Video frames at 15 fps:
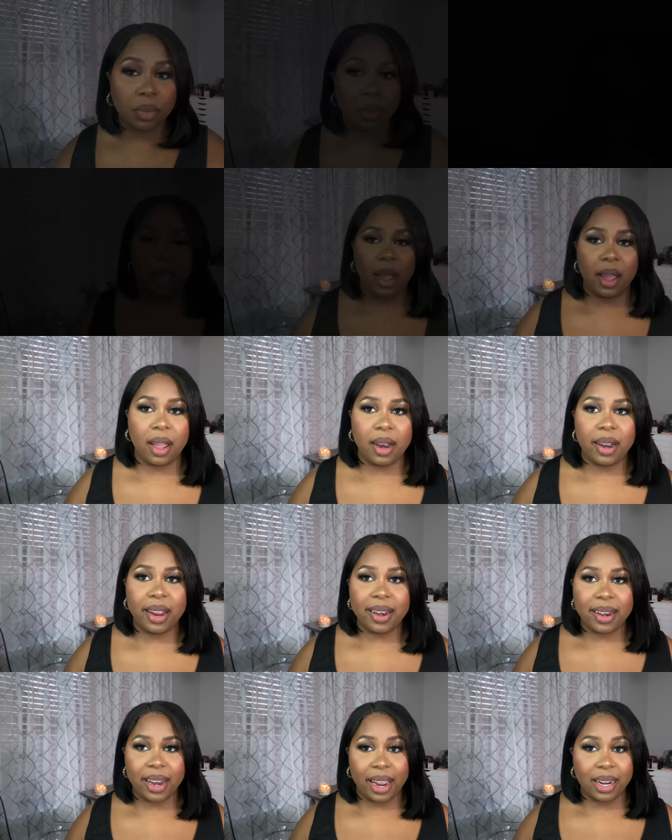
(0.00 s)
And
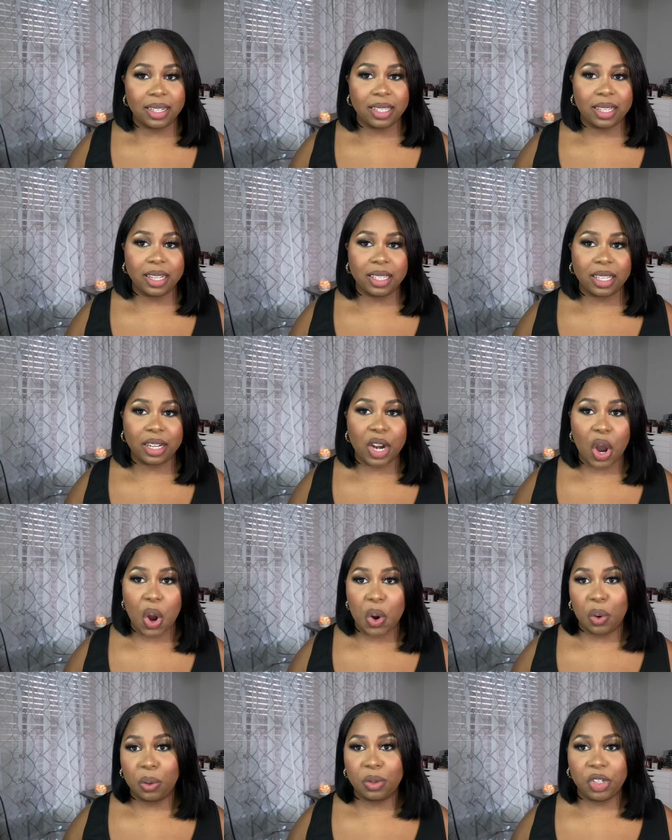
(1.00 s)
next is an
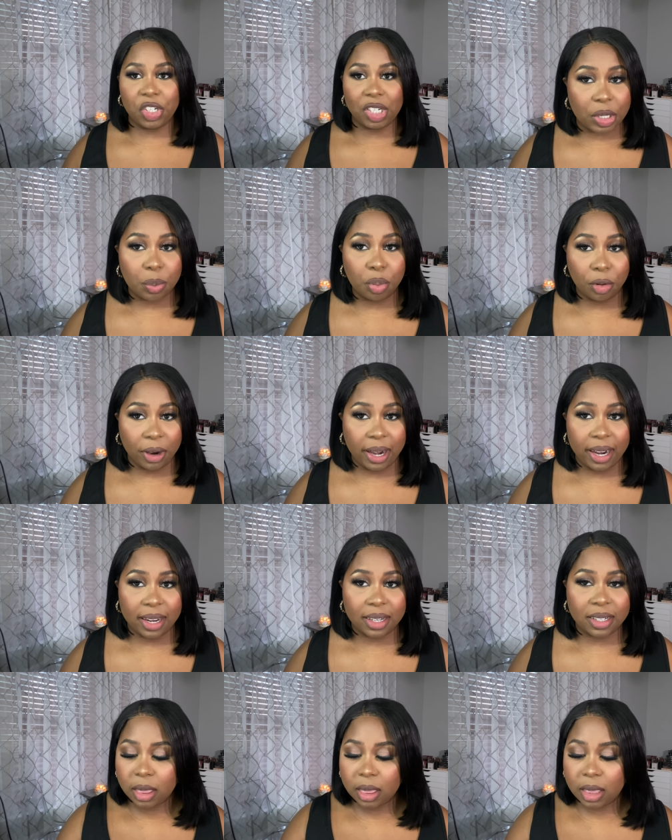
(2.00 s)
OG
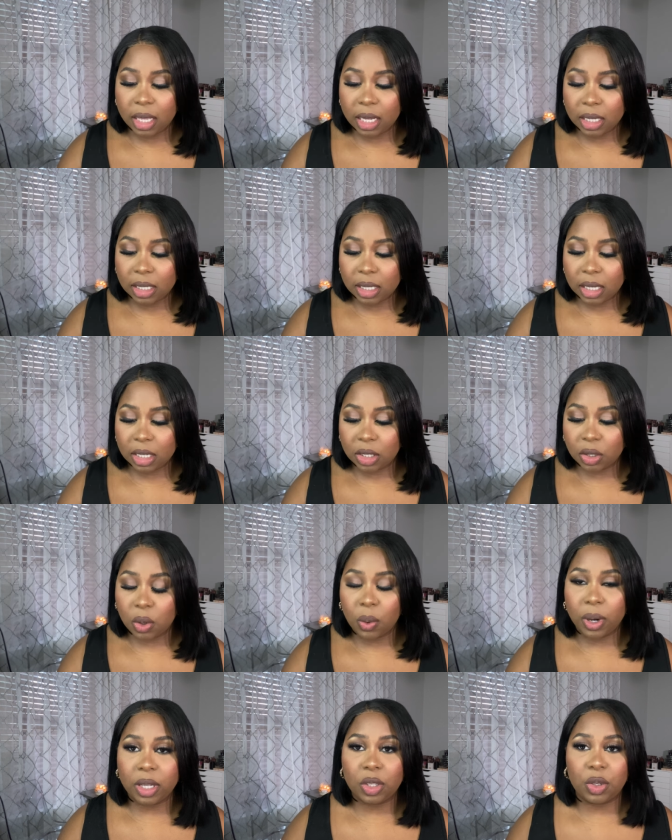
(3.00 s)
brand. This is
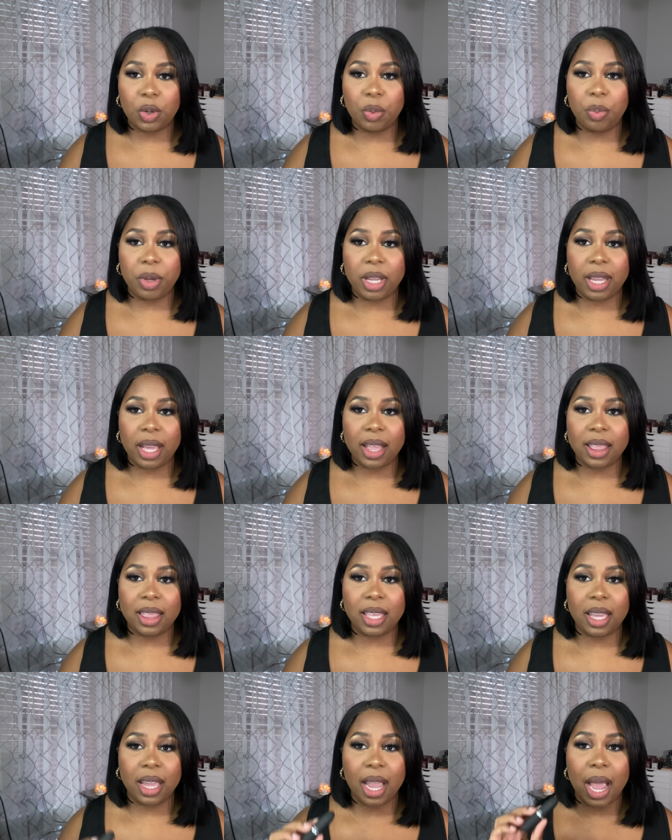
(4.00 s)
going to be
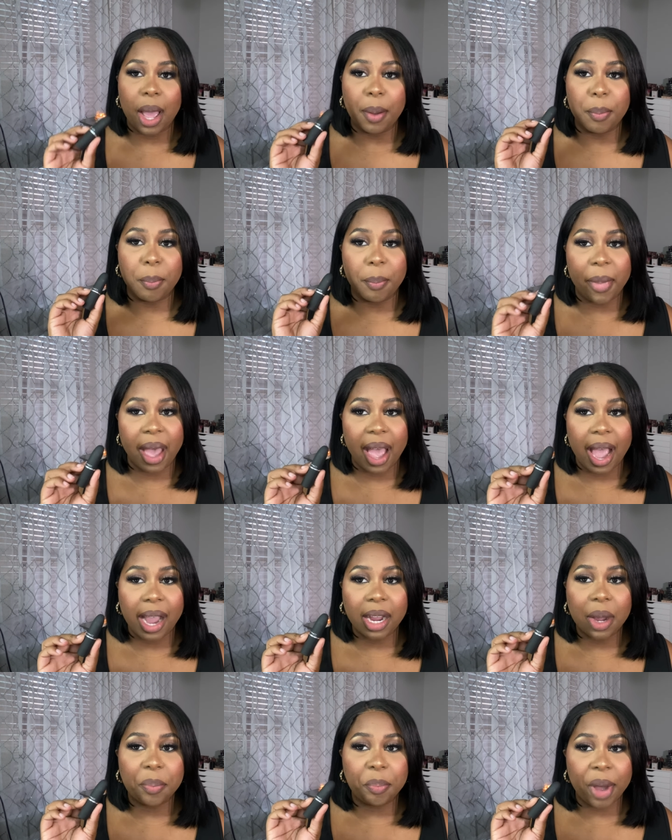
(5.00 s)
the
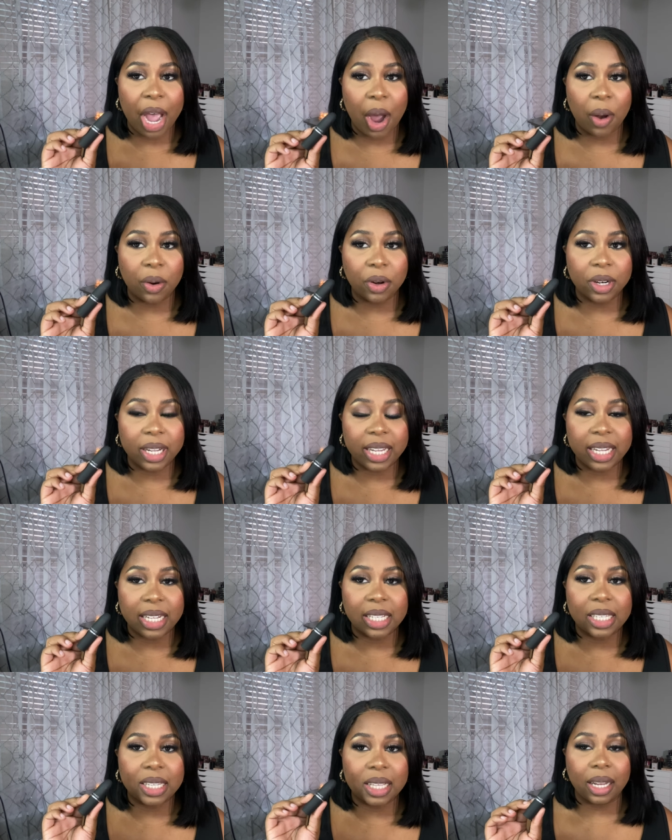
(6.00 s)
MAC Powder
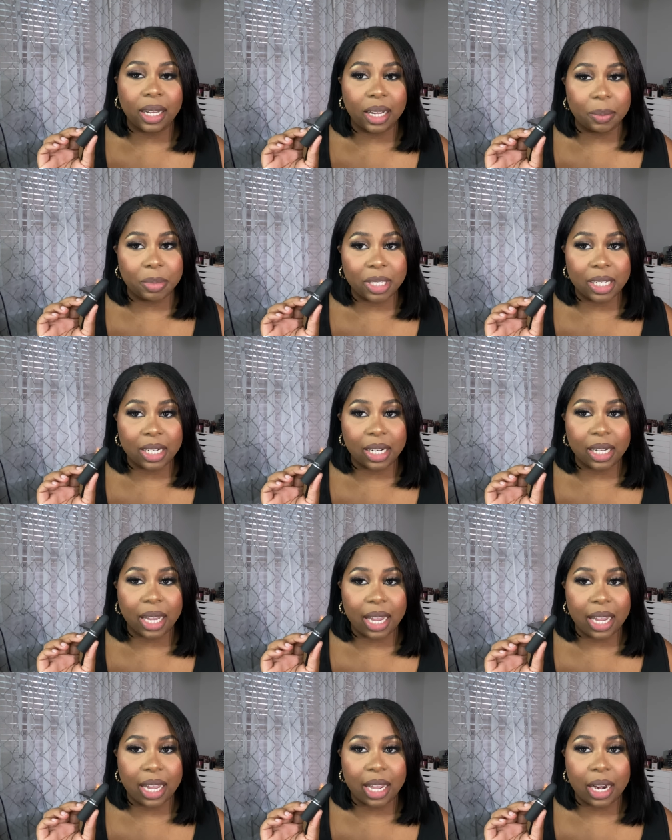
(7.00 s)
Kiss Lipstick
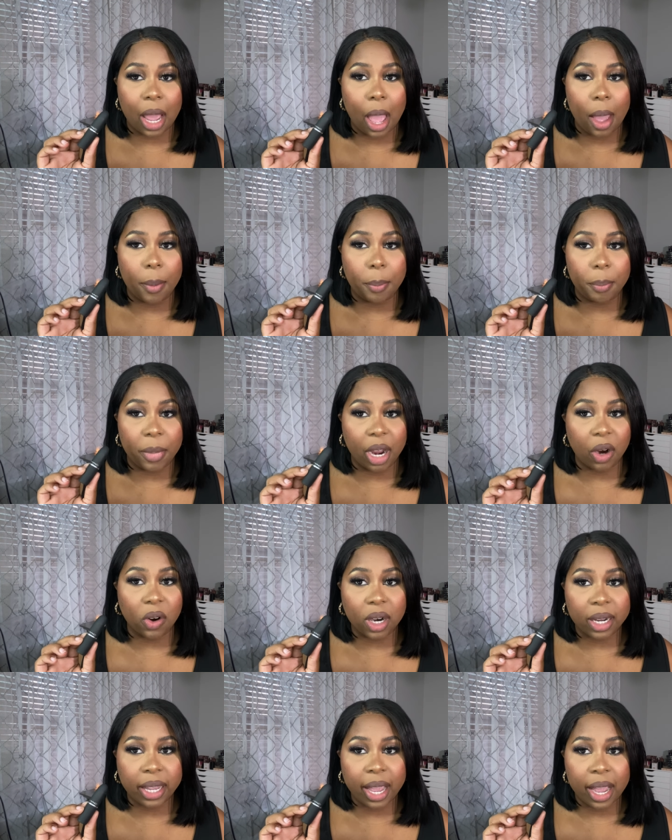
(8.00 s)
in
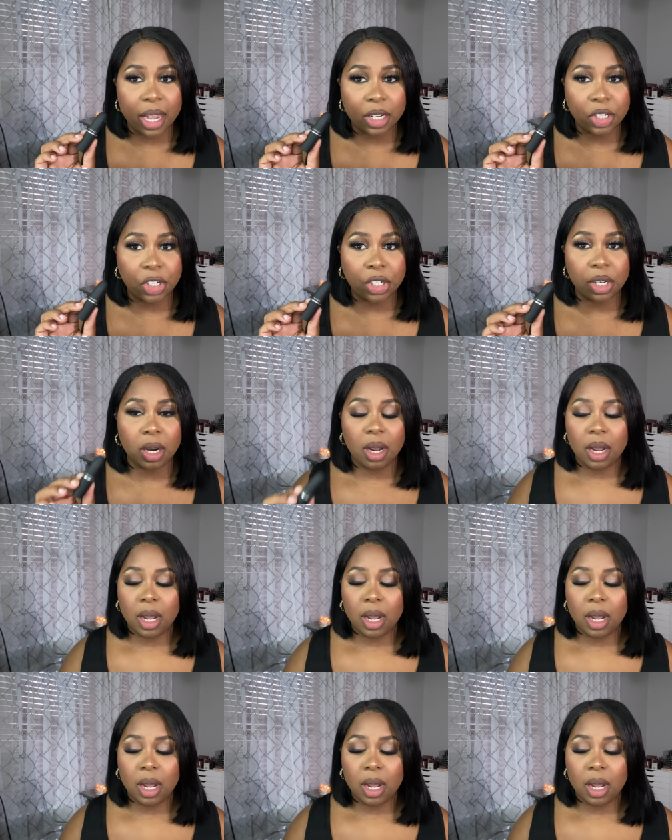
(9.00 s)
Marrakesh.